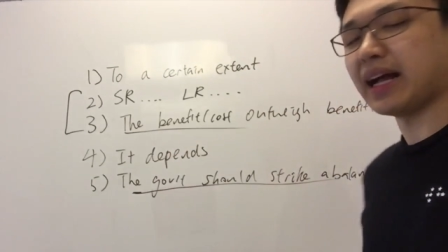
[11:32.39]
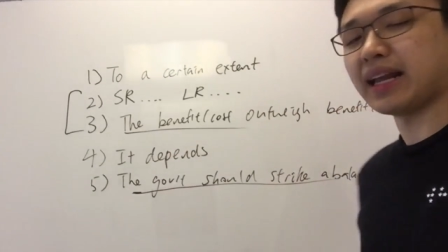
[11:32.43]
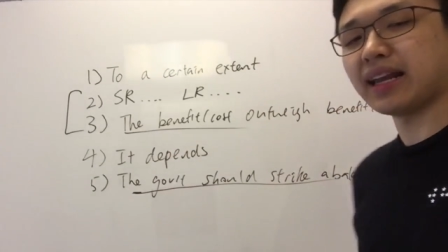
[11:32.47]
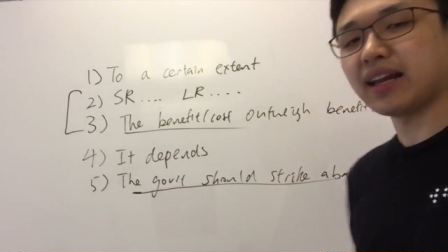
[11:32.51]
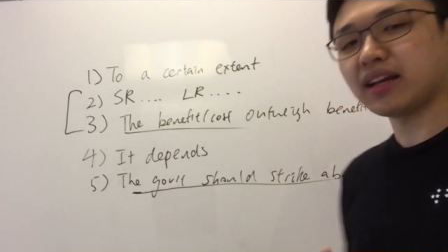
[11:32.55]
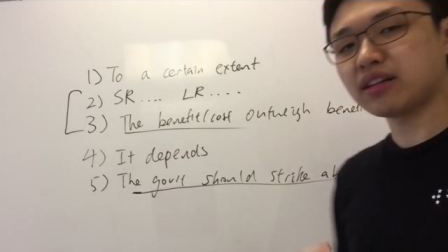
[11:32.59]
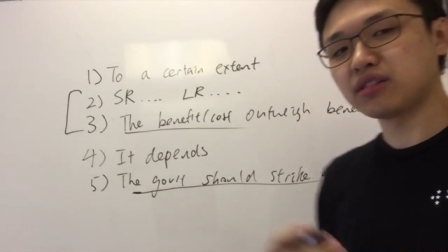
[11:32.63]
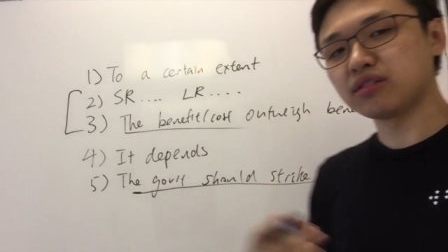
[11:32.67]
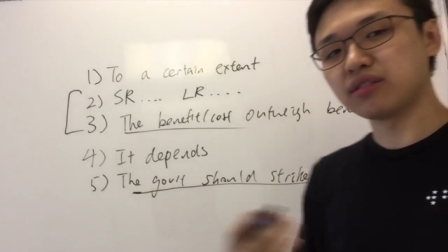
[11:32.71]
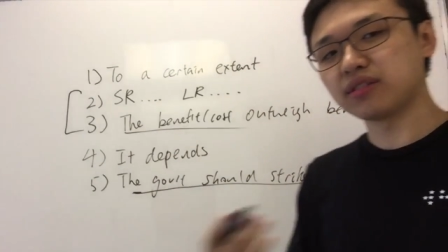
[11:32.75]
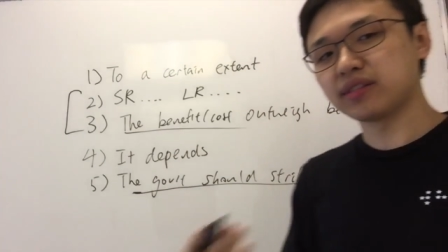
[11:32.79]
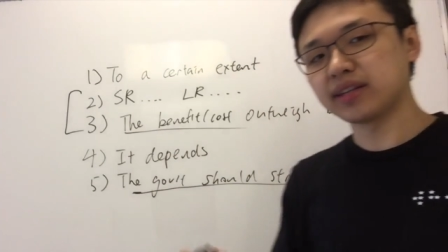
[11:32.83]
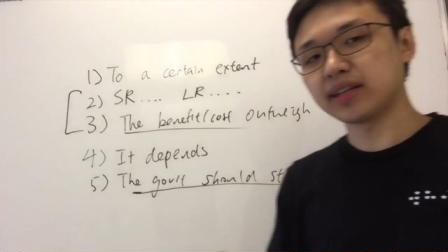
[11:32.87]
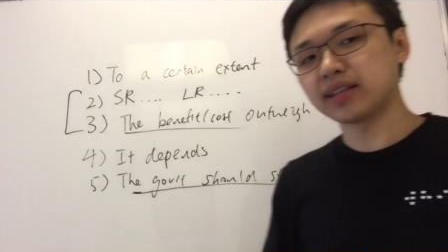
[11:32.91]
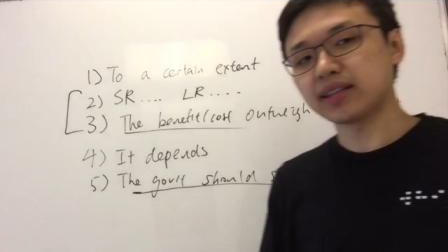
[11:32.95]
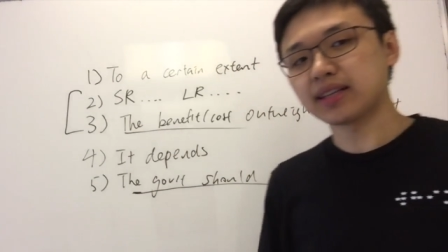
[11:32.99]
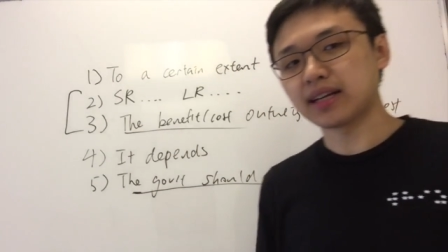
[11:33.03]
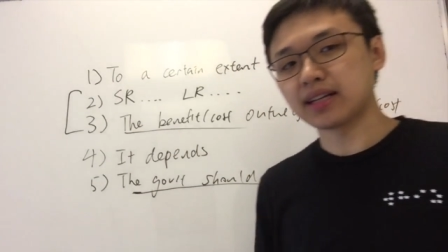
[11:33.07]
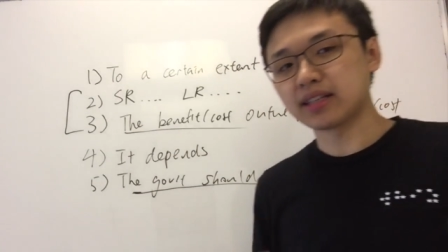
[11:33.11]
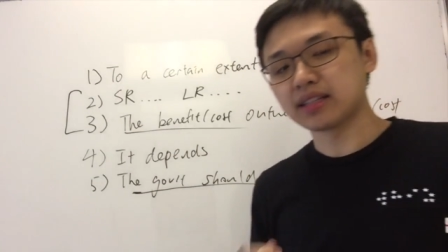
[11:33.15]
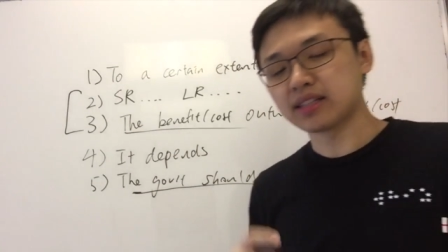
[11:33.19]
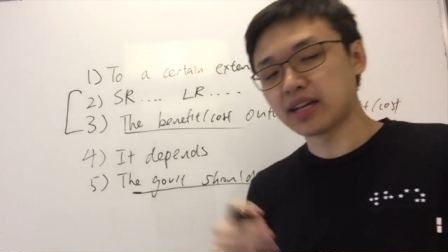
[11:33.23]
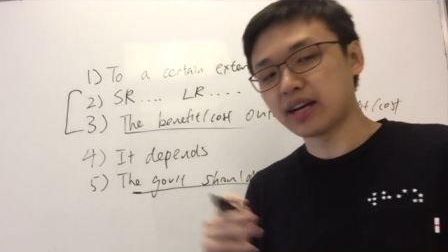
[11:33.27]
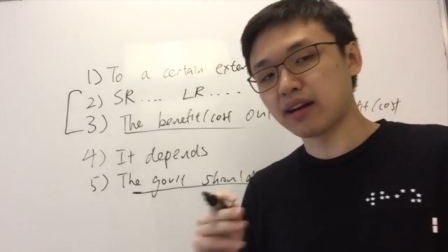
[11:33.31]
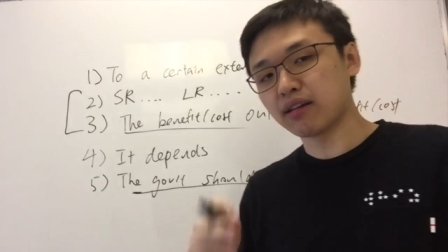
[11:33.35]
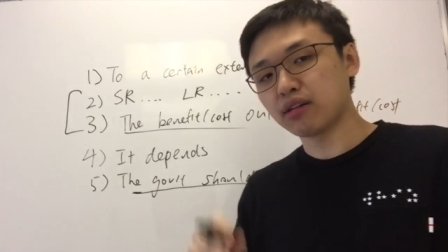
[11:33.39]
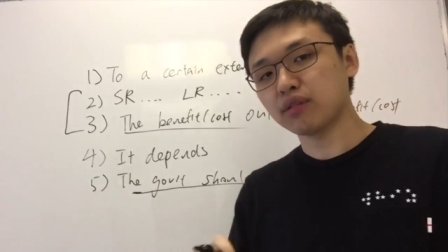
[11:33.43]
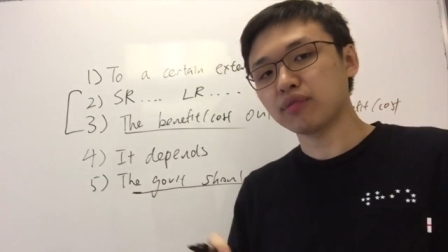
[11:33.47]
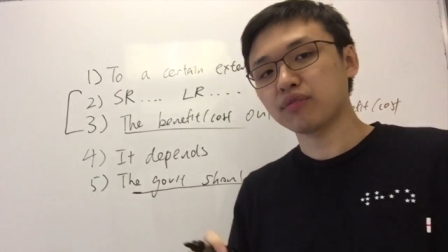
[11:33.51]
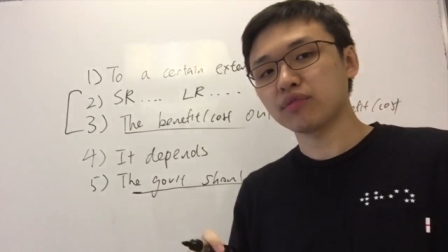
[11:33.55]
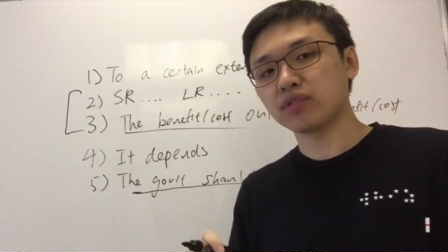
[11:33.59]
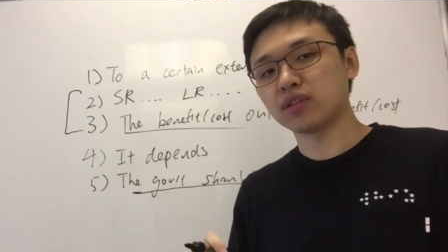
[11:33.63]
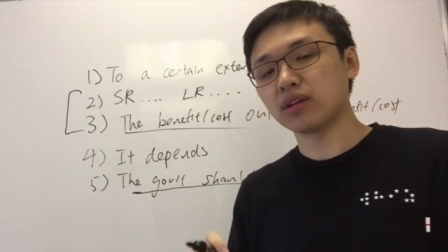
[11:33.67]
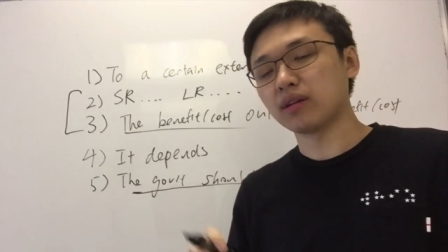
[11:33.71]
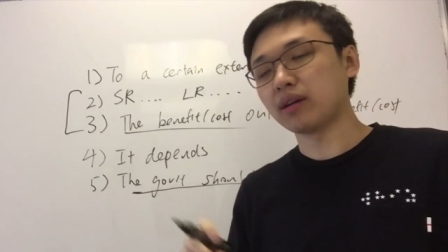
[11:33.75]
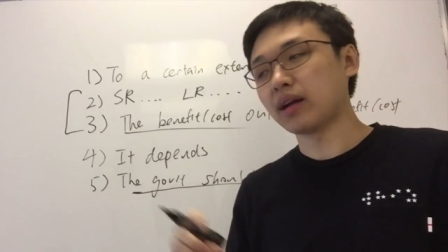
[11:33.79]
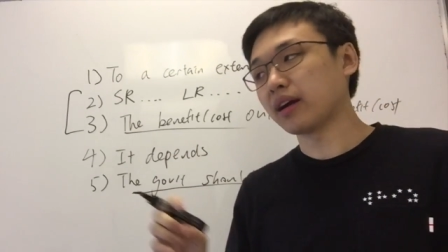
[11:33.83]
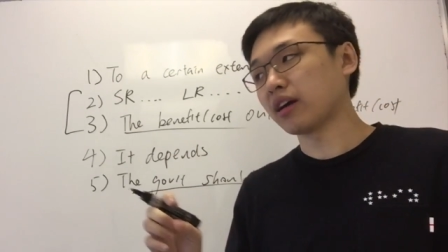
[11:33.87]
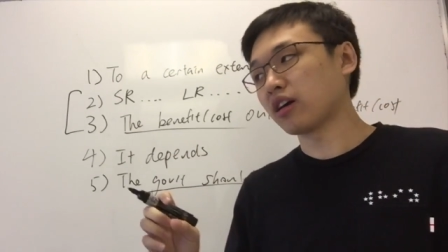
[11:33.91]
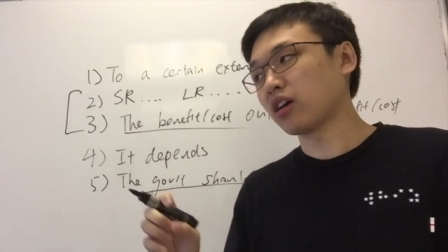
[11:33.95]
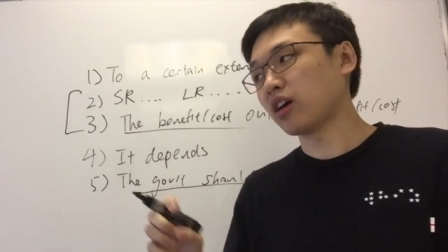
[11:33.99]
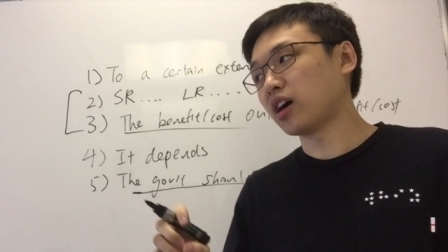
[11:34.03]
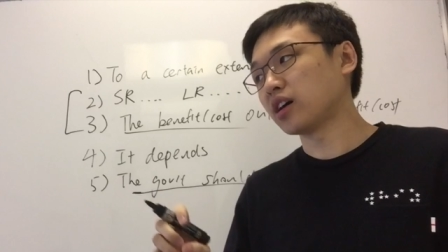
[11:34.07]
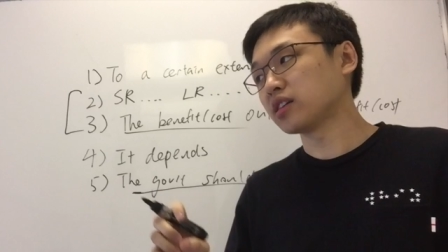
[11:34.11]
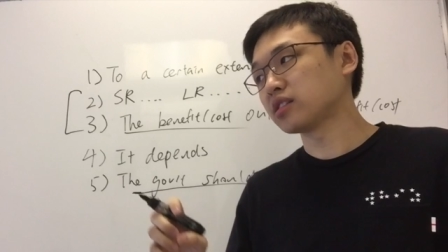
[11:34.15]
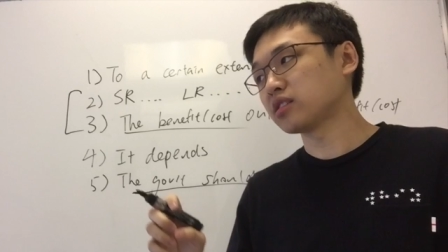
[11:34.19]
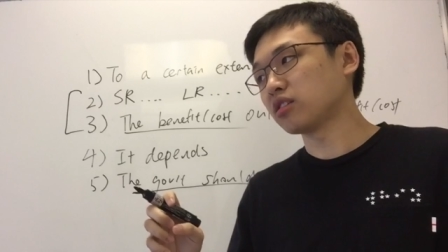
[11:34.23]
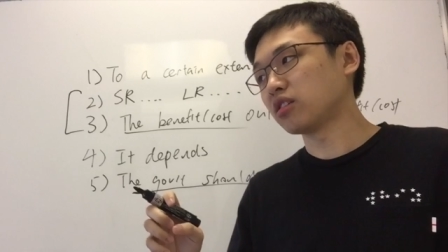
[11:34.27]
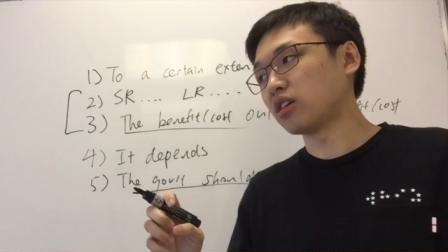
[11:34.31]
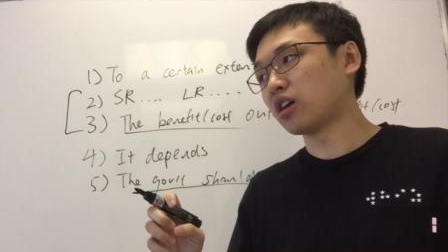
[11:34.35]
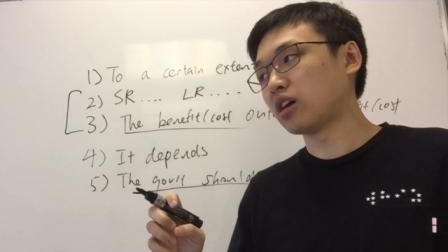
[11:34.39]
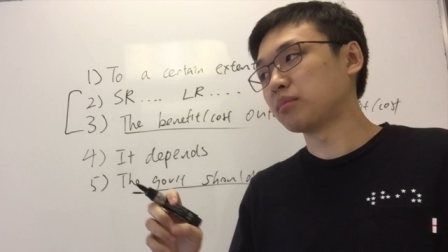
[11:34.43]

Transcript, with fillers: I like to think that tariff, the cost